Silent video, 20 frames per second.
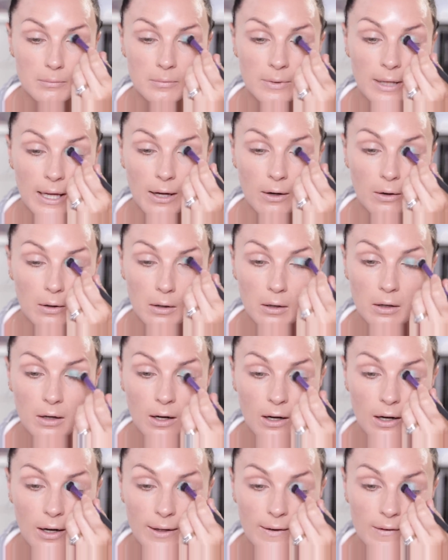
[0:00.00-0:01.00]
Now,
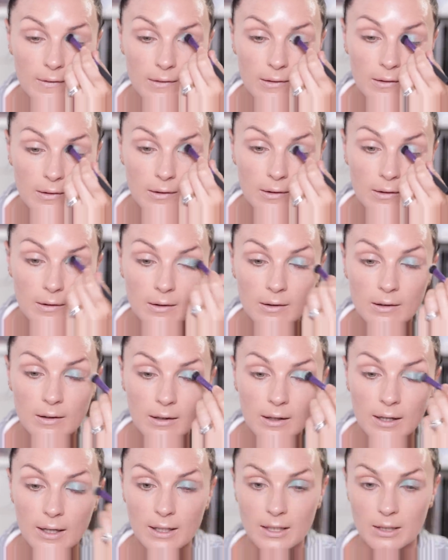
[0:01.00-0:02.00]
guys,
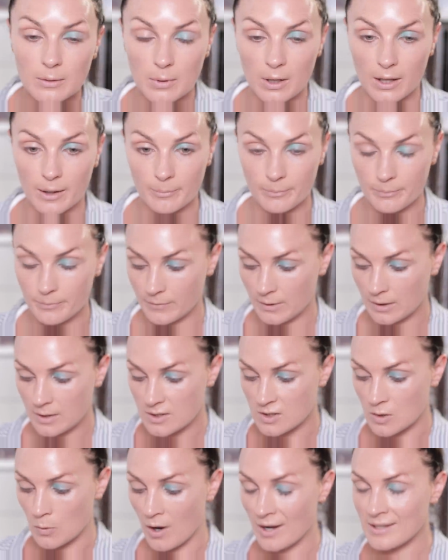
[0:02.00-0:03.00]
anyone.
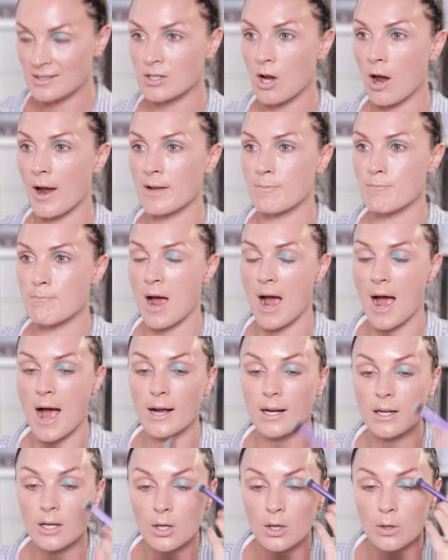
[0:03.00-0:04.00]
So I started
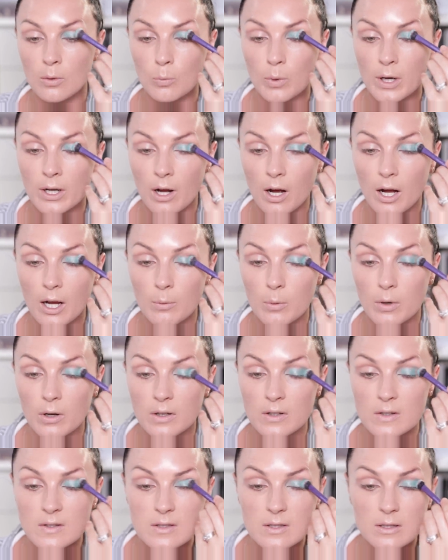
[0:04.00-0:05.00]
Mac when I
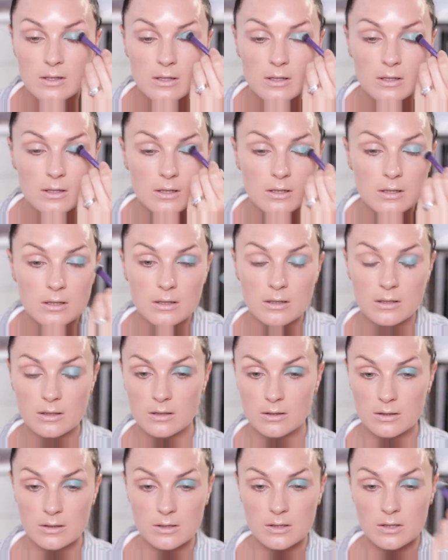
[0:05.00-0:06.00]
was
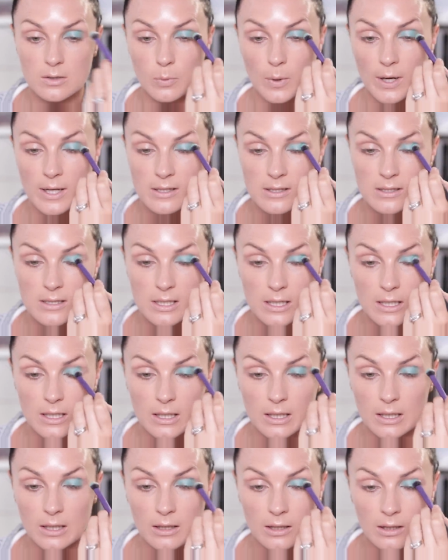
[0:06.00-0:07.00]

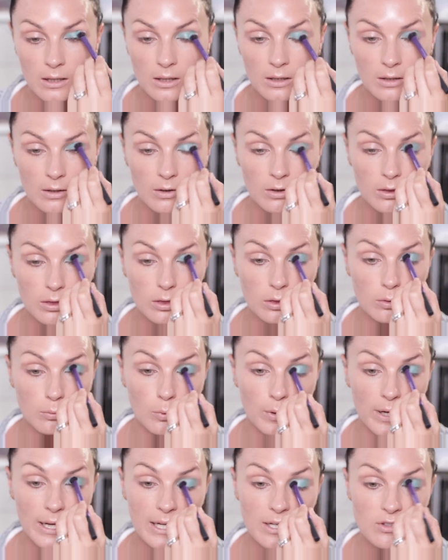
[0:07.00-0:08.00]

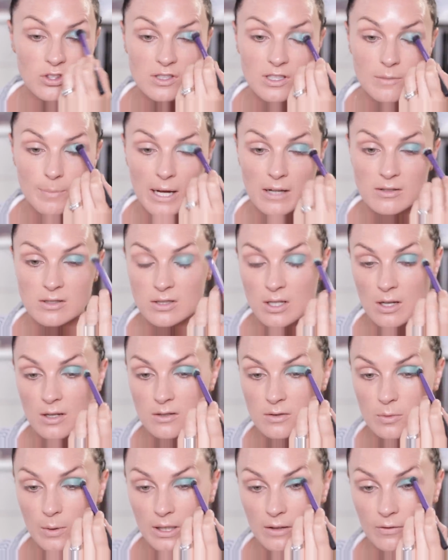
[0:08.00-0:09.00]
23, just about to
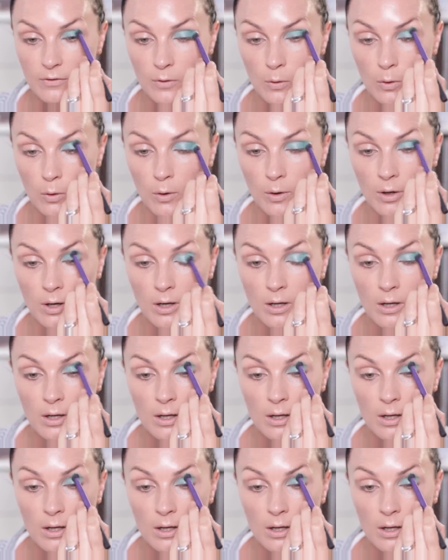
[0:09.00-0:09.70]
turn 24.